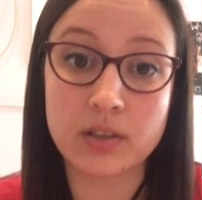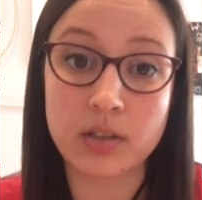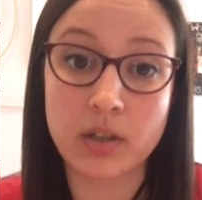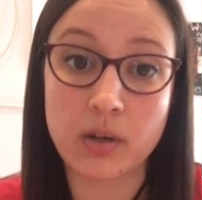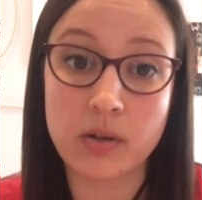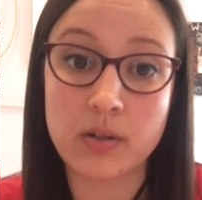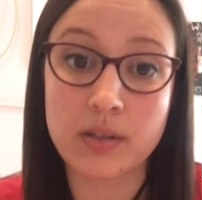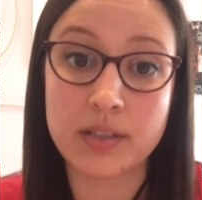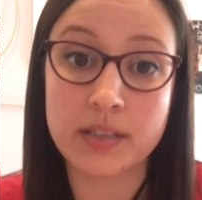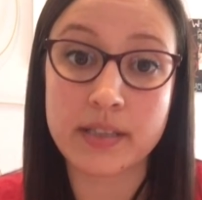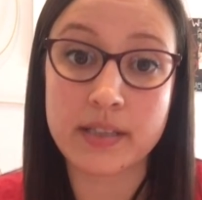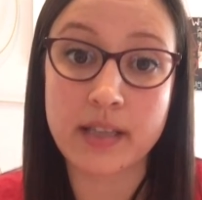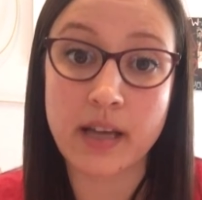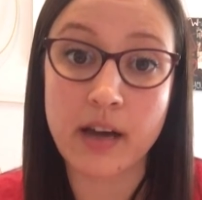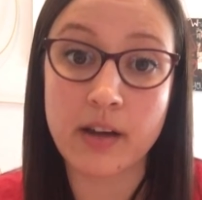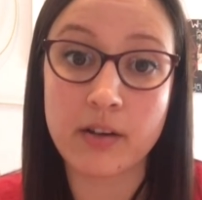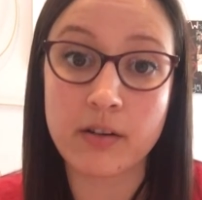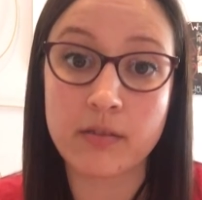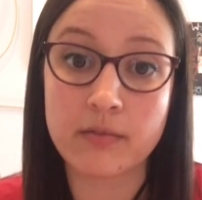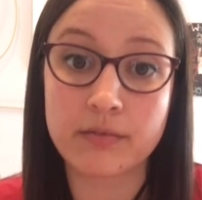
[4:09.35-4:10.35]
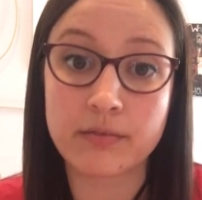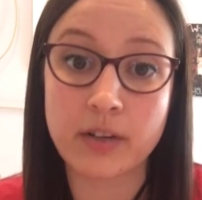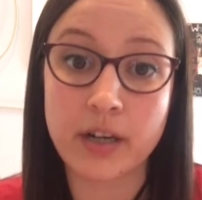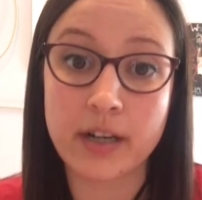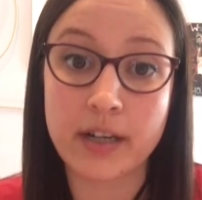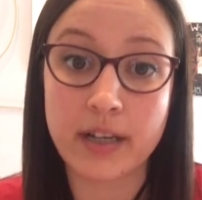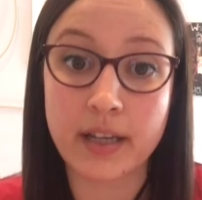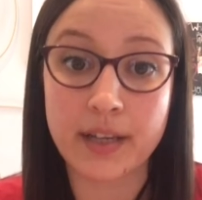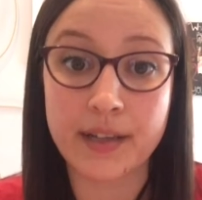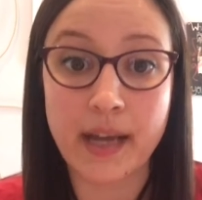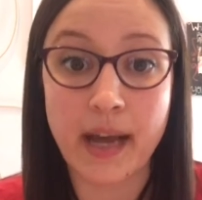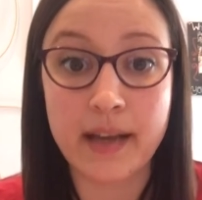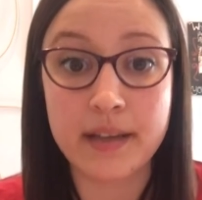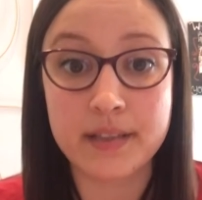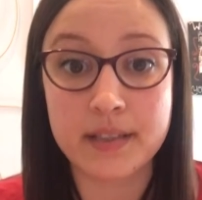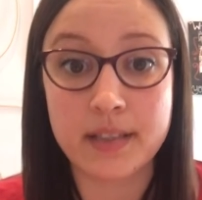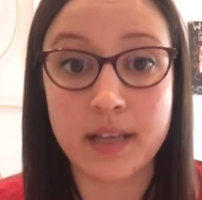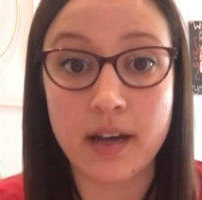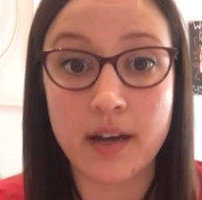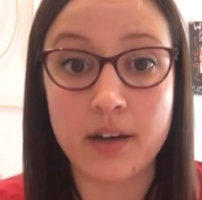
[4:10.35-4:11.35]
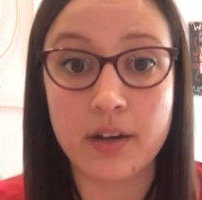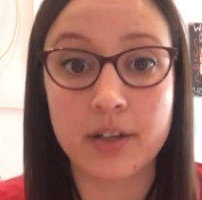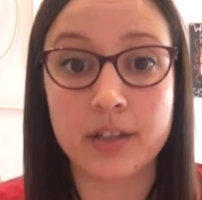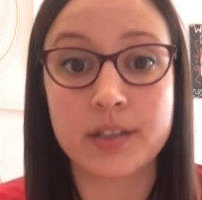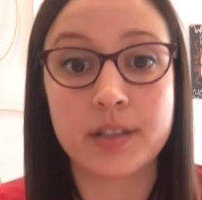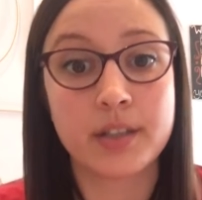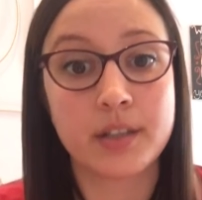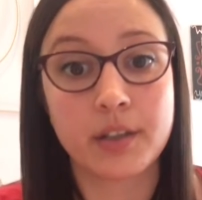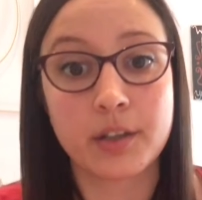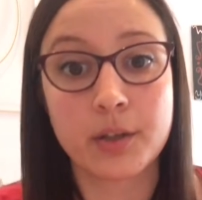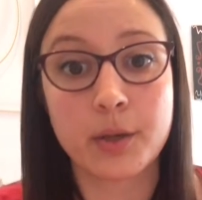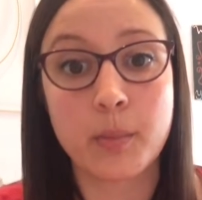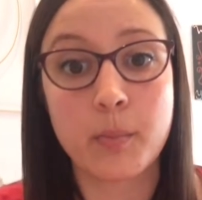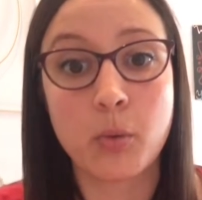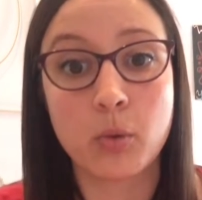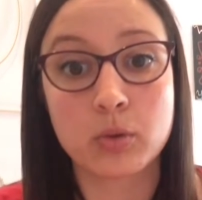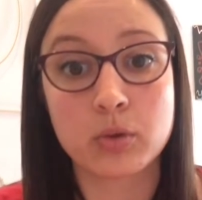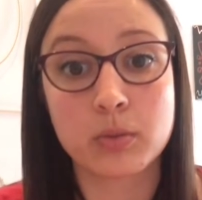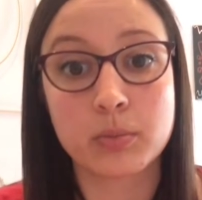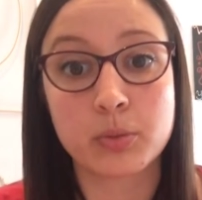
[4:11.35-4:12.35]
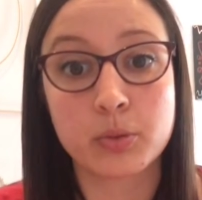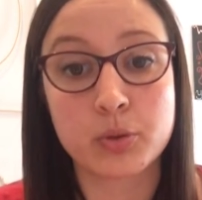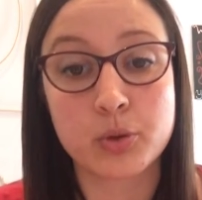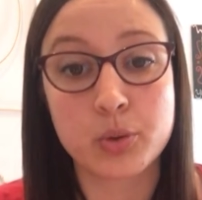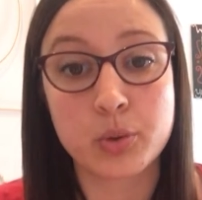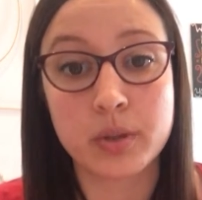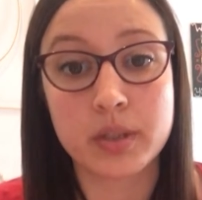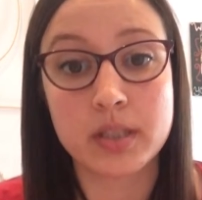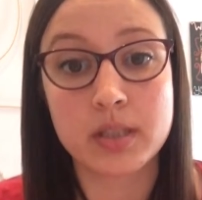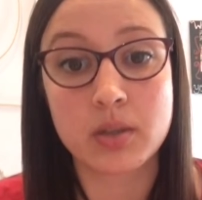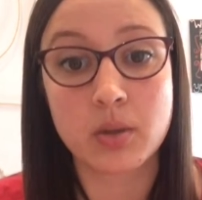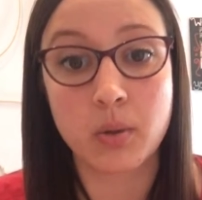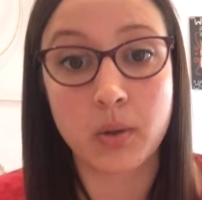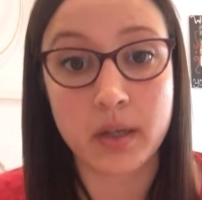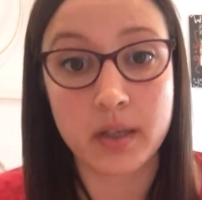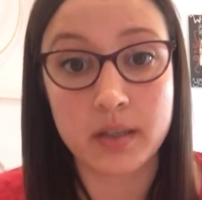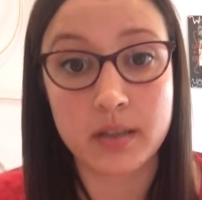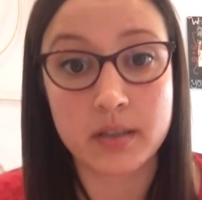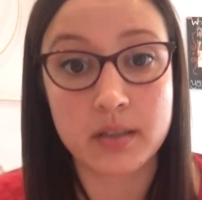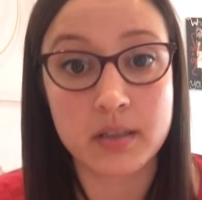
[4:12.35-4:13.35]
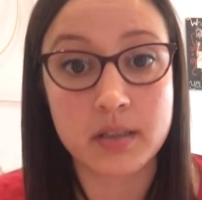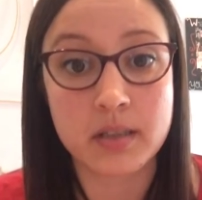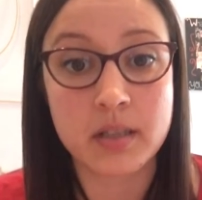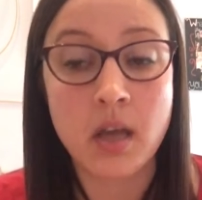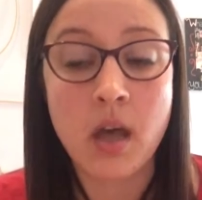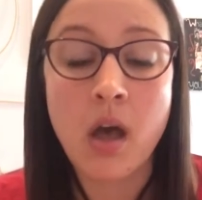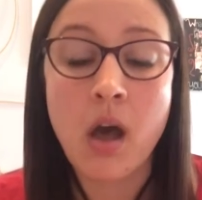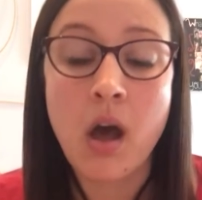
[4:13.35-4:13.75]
So instead of writing an essay or taking a multiple choice quiz,